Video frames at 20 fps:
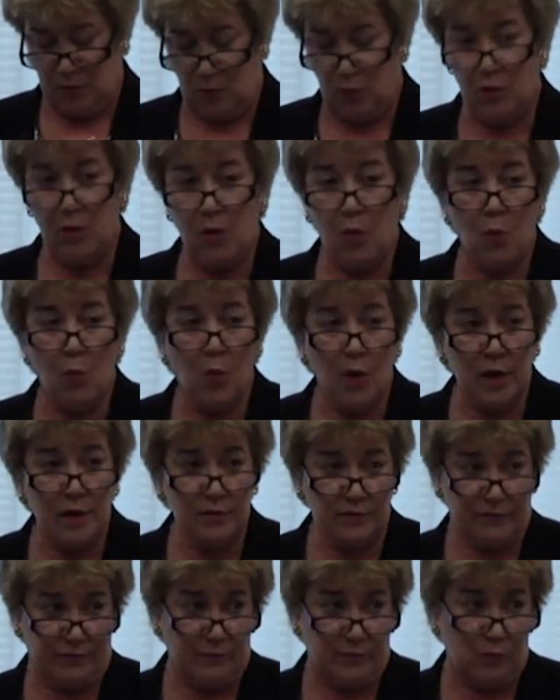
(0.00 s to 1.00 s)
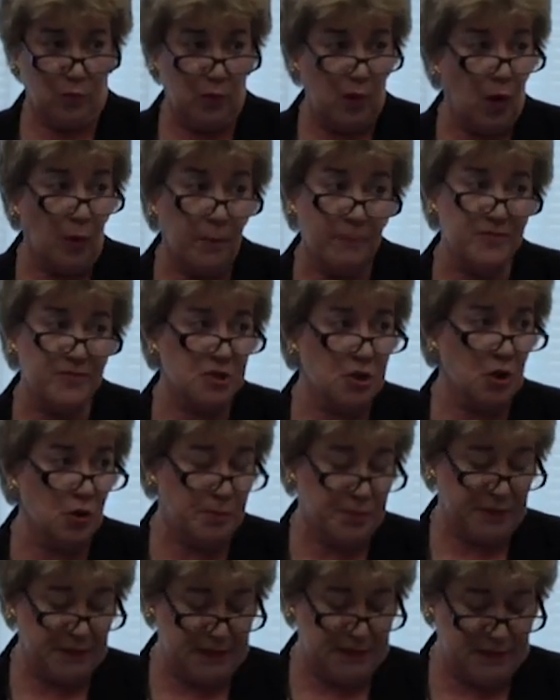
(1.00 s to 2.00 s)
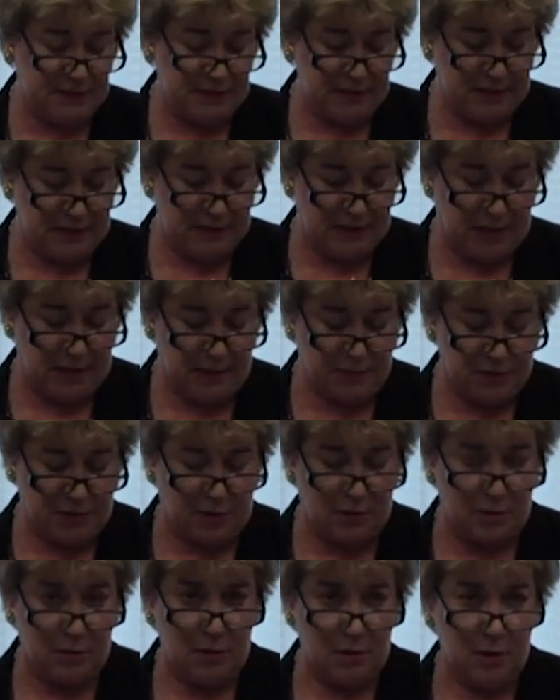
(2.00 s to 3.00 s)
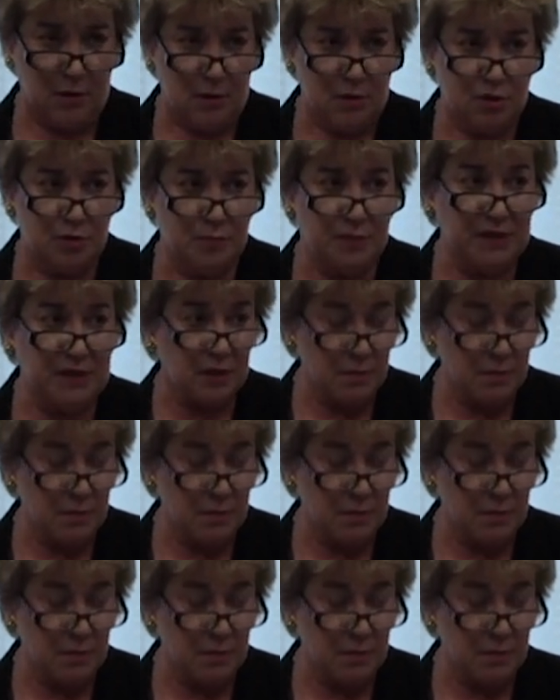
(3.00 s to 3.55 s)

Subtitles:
We are so pleased at SAMHSA to be